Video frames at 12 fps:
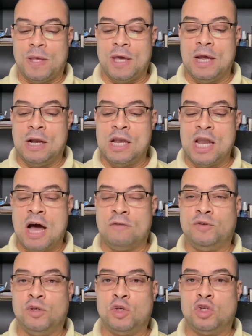He
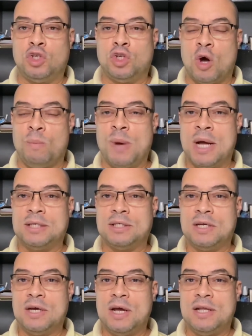loved you so much